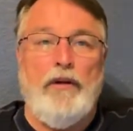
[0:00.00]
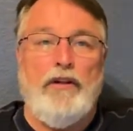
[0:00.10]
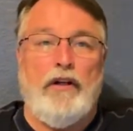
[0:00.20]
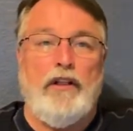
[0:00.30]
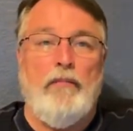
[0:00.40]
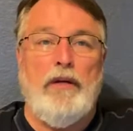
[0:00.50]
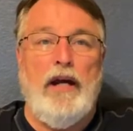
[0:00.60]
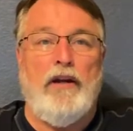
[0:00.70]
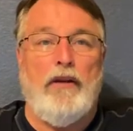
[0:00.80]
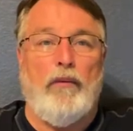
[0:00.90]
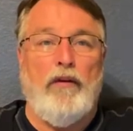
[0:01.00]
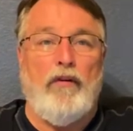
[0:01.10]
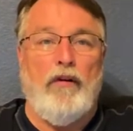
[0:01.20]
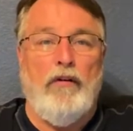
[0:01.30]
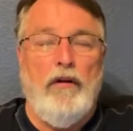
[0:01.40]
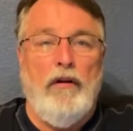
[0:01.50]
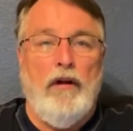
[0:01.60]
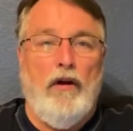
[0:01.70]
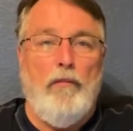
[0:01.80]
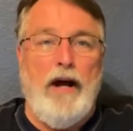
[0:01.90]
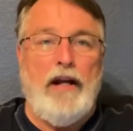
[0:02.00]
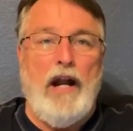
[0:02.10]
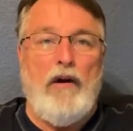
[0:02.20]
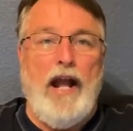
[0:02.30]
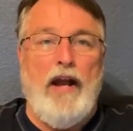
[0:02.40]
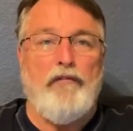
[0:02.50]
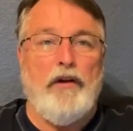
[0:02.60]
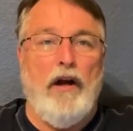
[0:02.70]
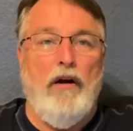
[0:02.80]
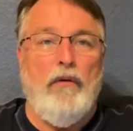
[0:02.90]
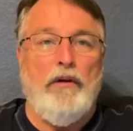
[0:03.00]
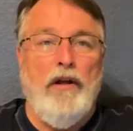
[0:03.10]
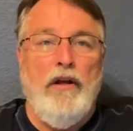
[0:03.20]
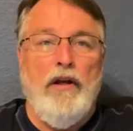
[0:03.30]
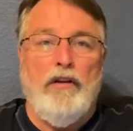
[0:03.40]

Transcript: we took them down to the river about an hour and a half ago, and